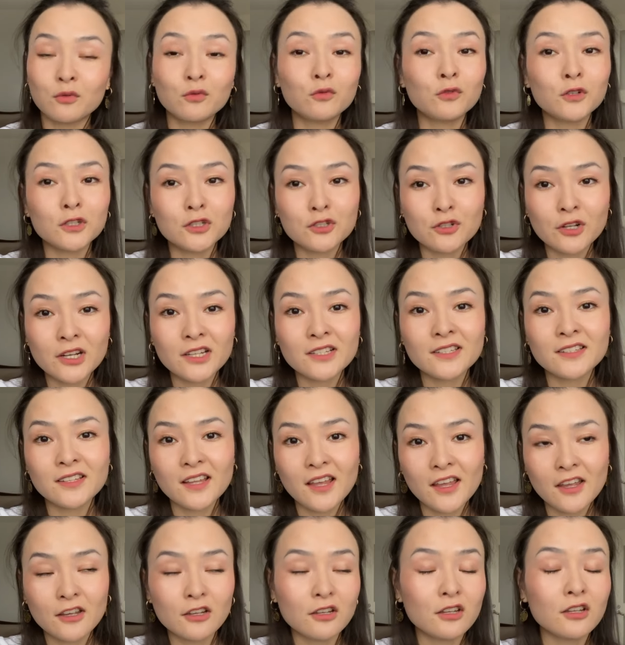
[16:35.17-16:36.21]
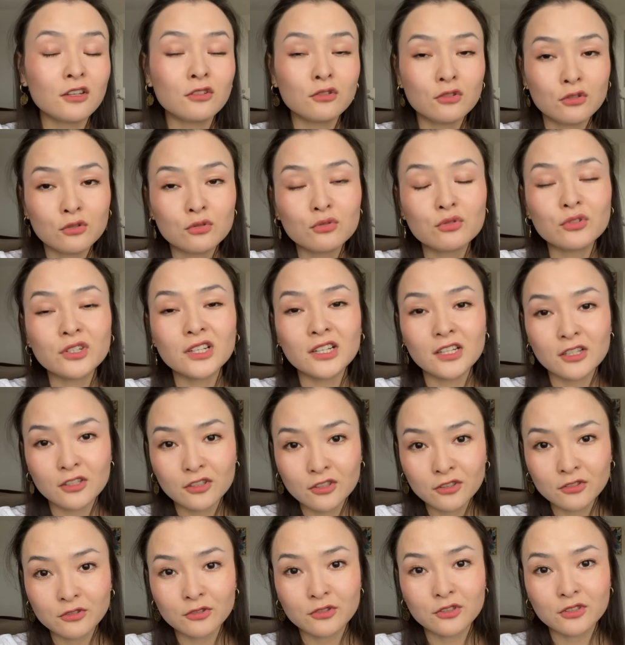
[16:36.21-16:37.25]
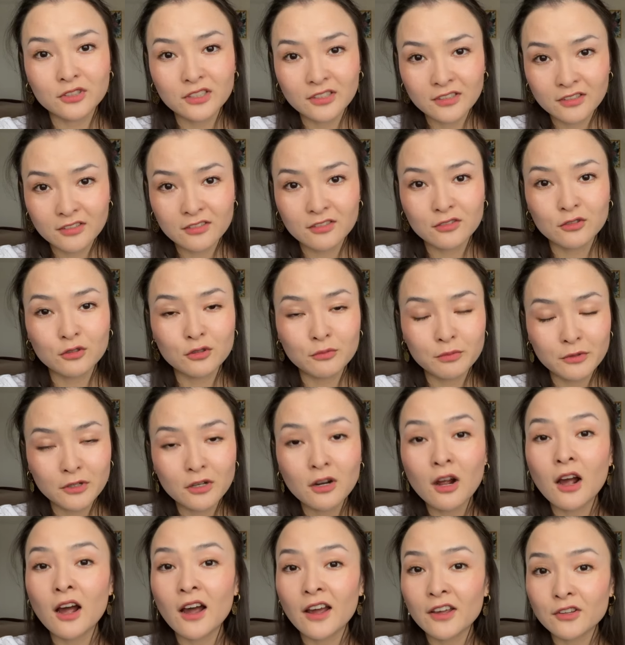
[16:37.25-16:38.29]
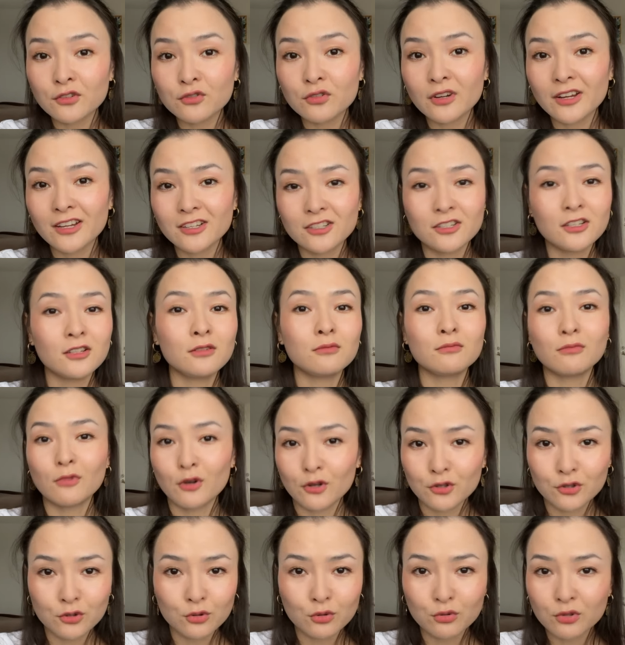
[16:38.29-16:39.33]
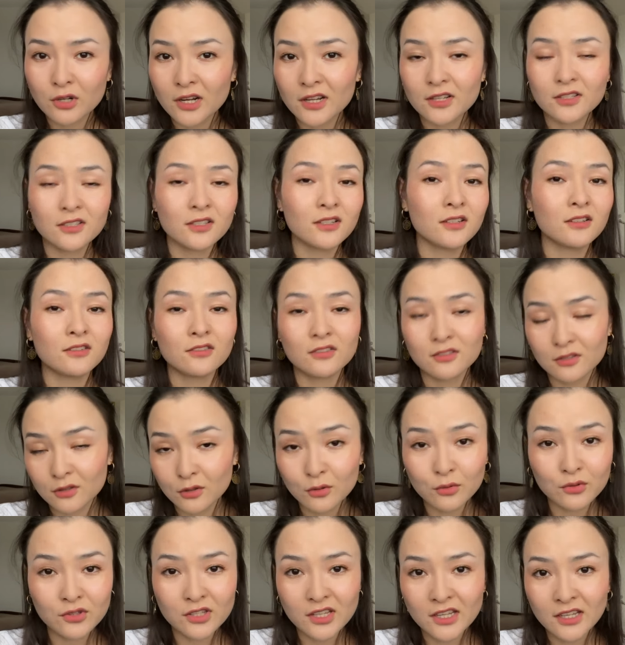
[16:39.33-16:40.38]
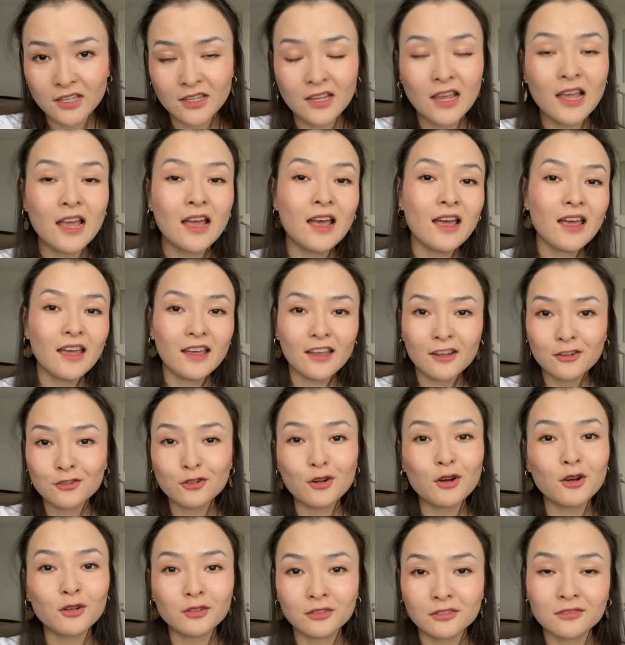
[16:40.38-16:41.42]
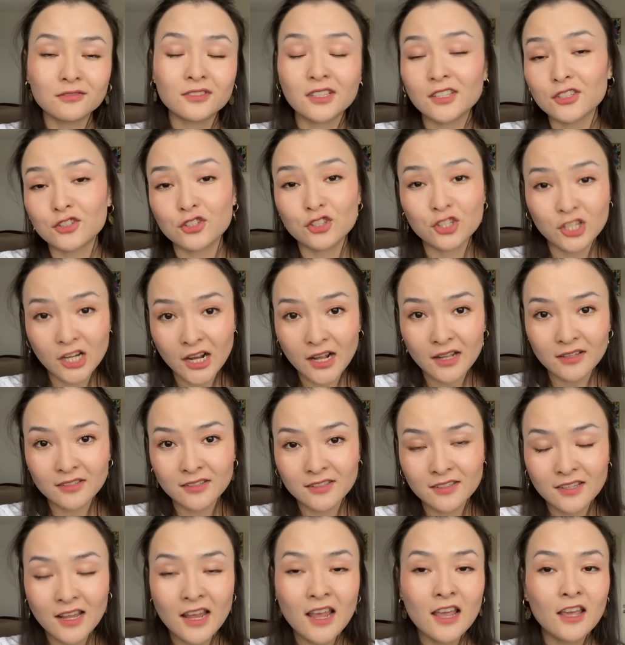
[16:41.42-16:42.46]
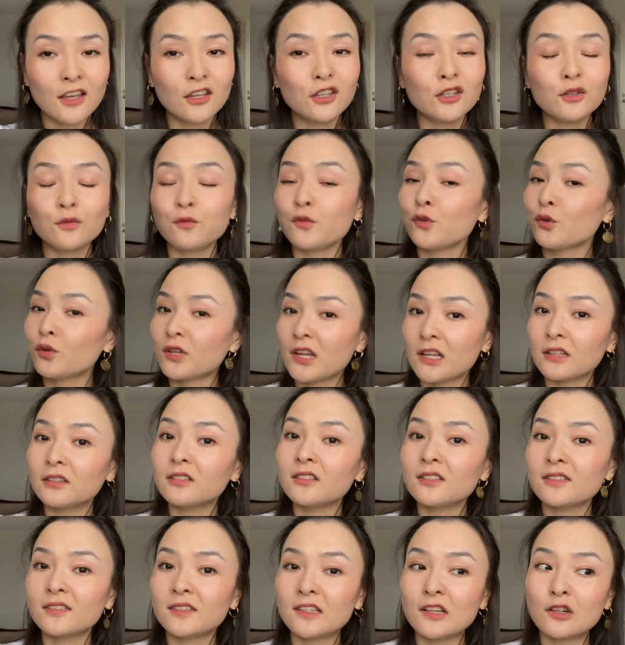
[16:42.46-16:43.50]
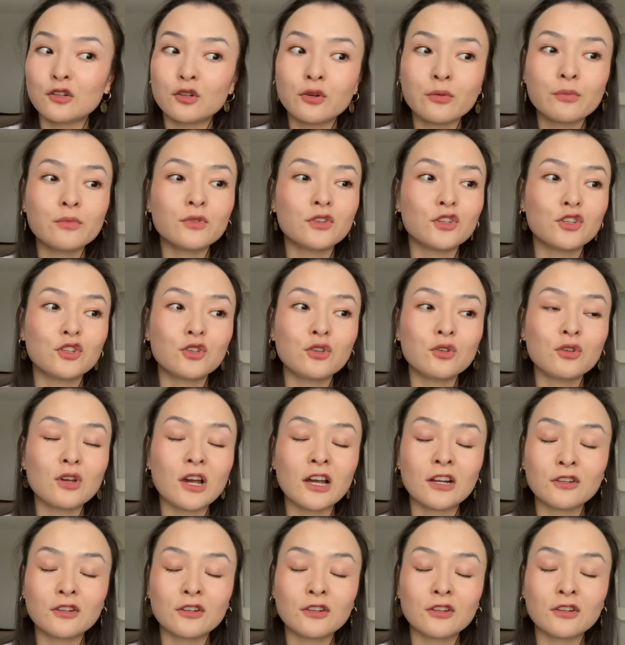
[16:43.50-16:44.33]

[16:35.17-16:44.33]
what do I say? It's really good. It's super hydrating, moisturizing, soothing, and all of that jazz. If you get this serum, you are